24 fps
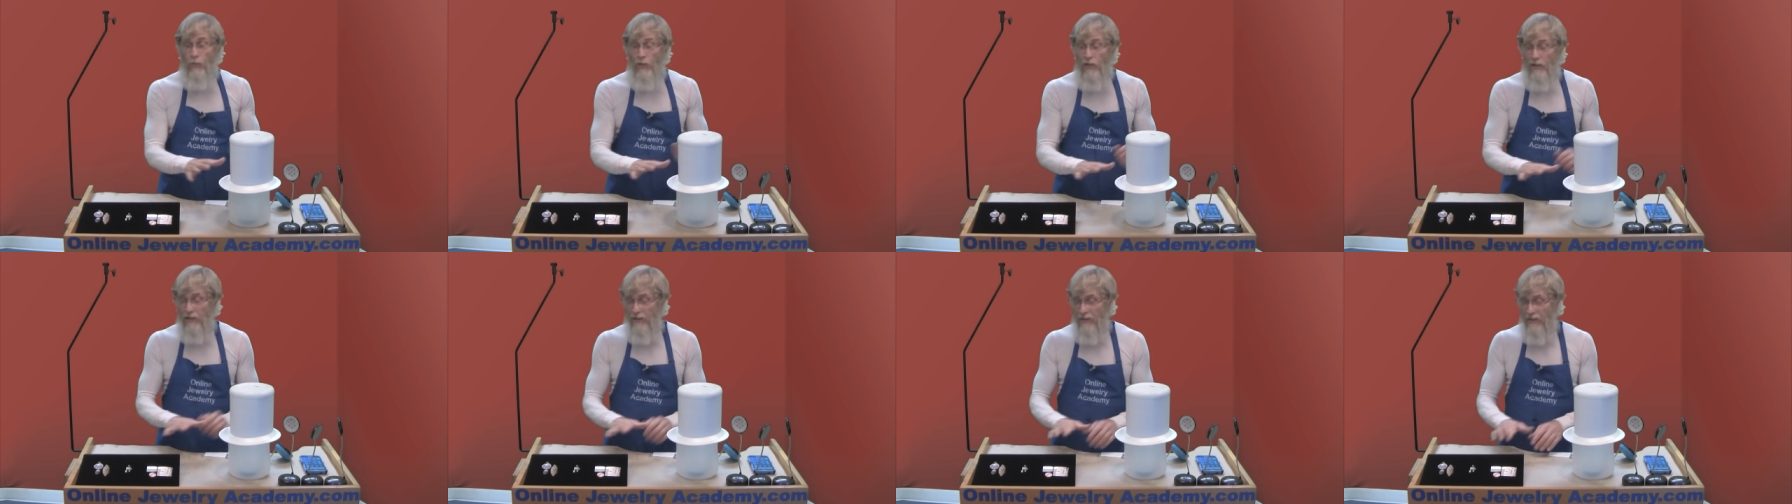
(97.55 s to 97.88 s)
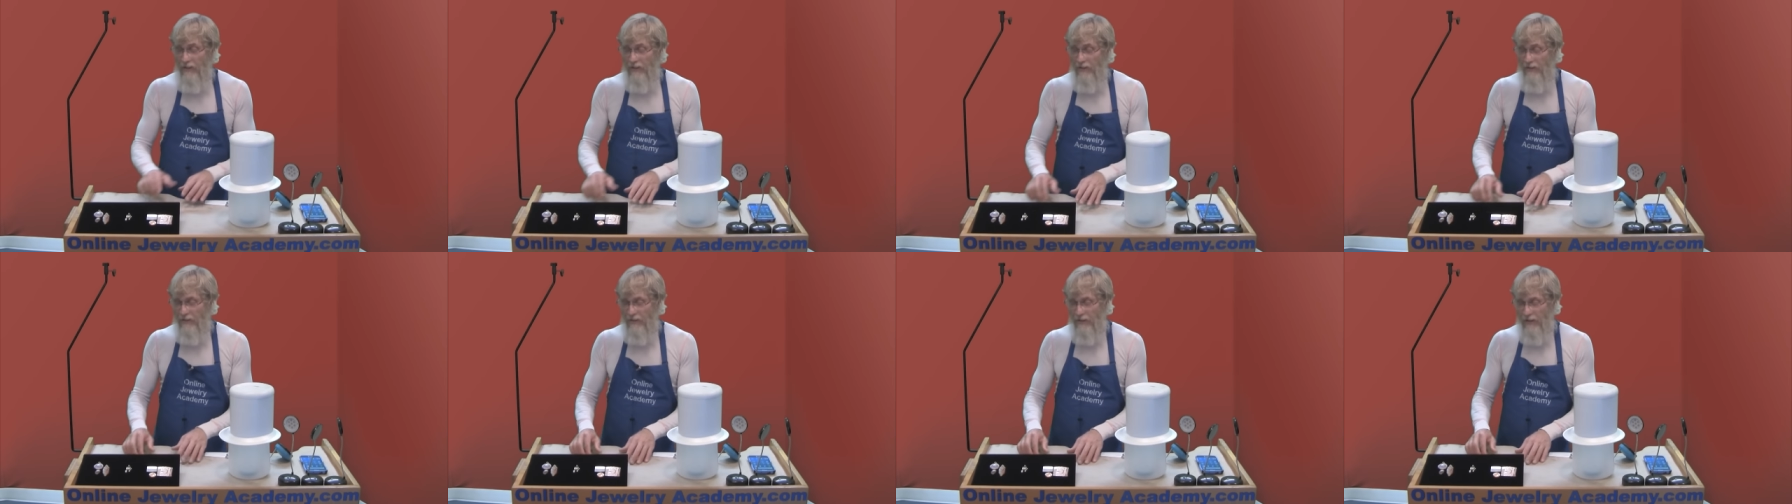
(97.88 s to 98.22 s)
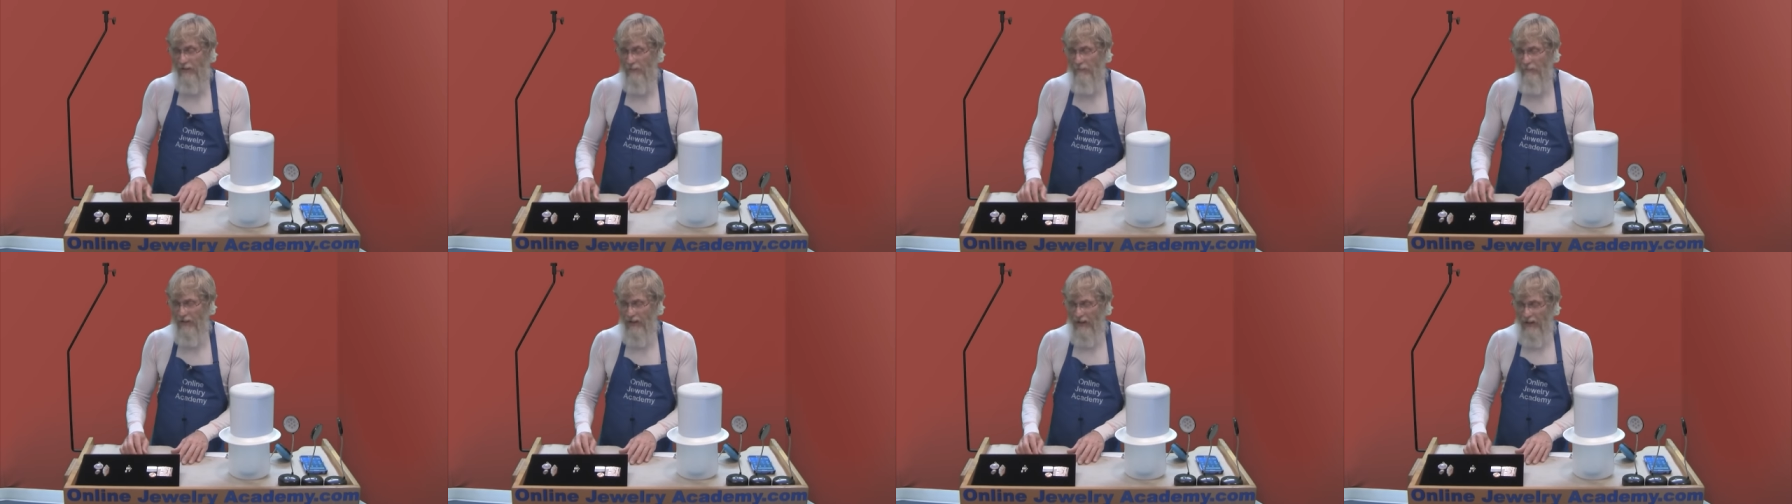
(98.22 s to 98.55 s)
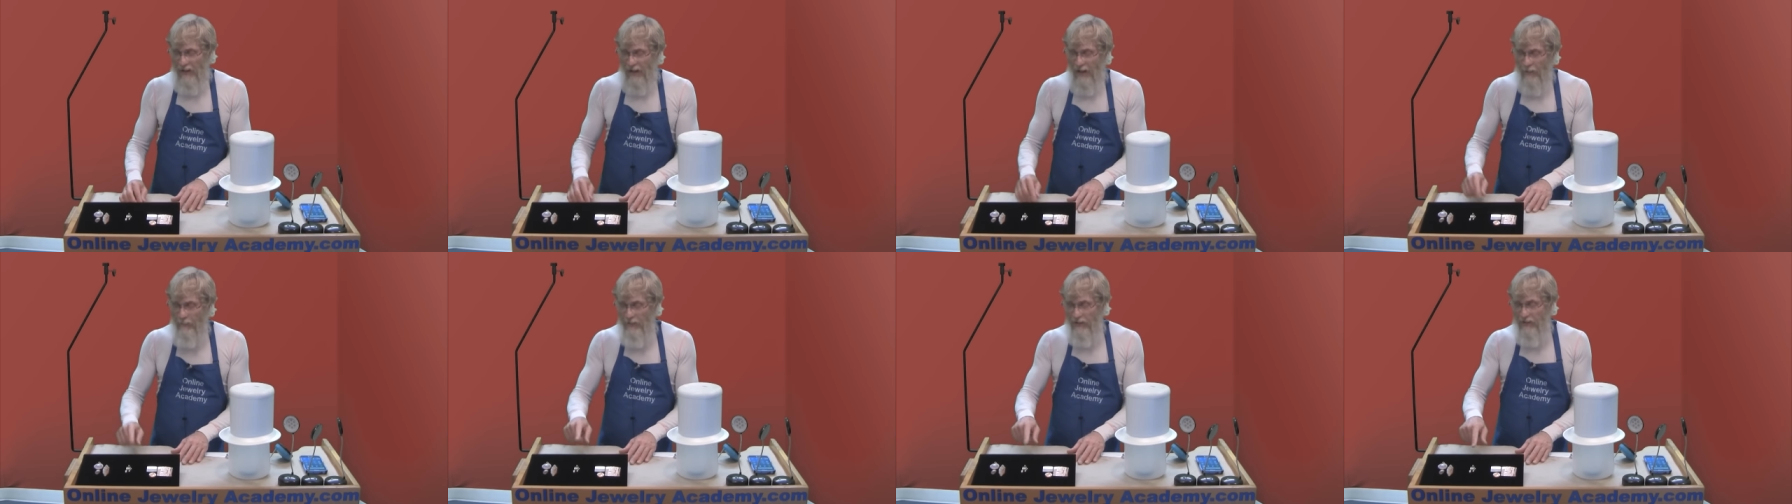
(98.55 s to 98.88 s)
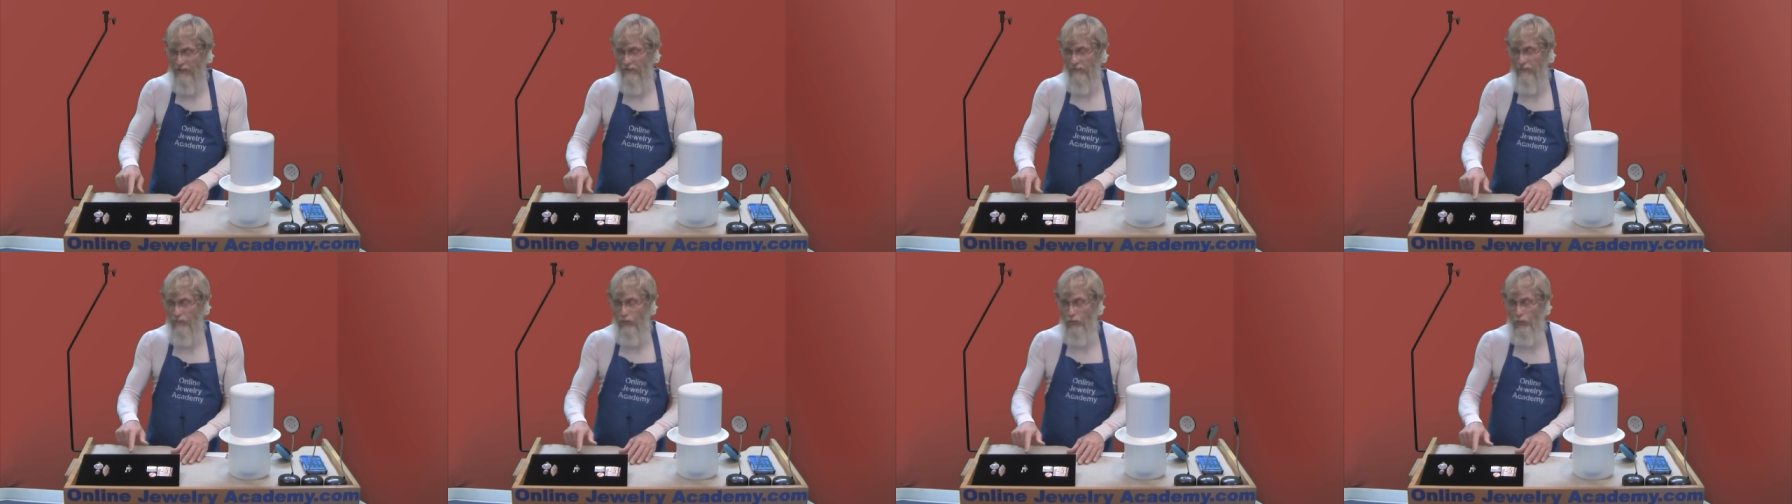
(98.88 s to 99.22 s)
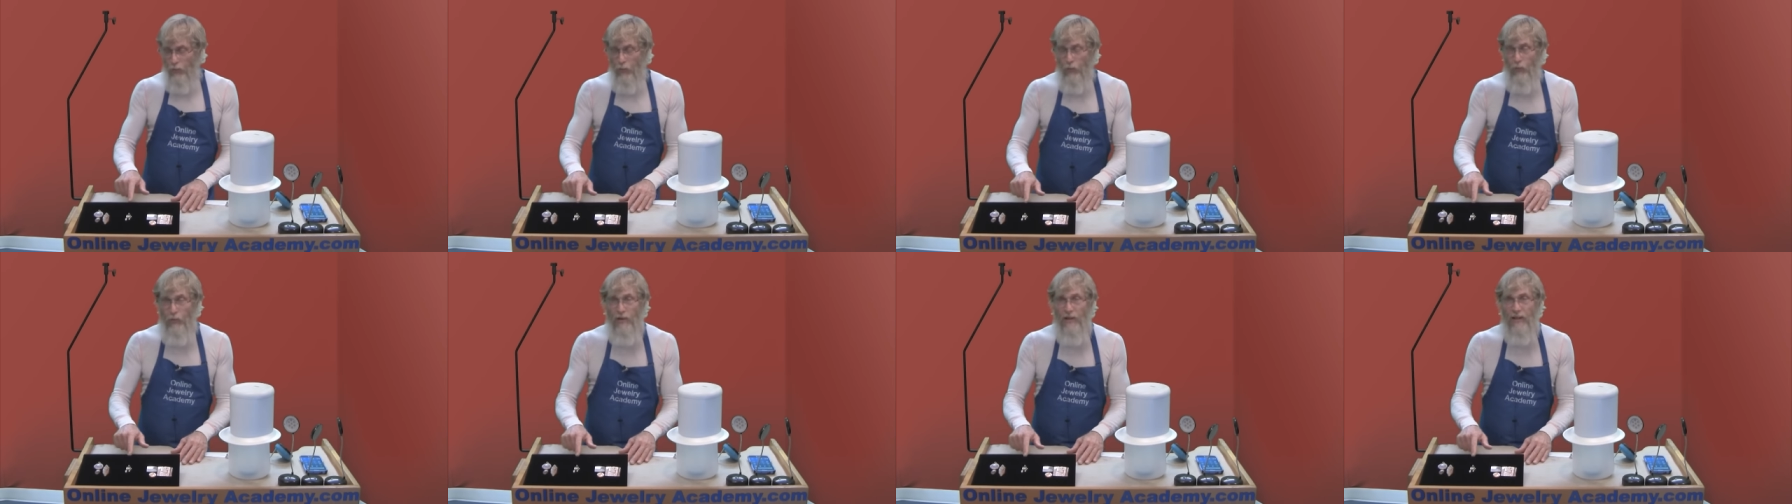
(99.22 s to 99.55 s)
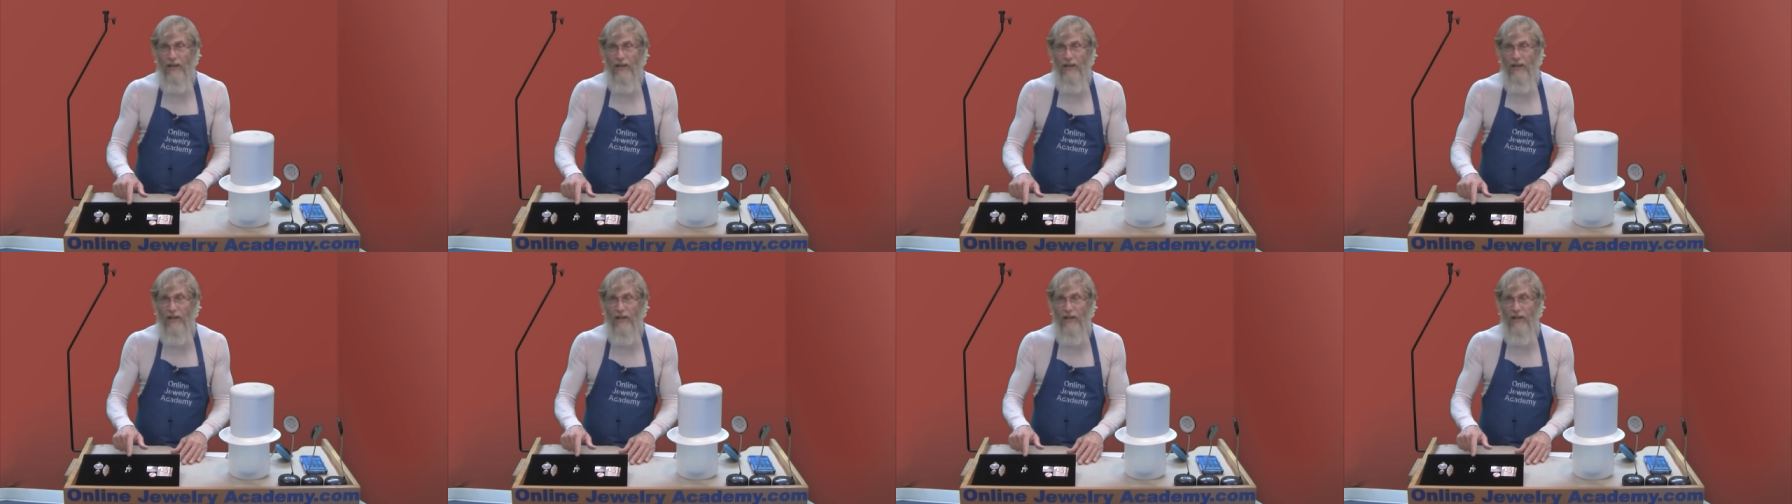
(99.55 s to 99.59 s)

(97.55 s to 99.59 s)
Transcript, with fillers: really easy. A piece of jewelry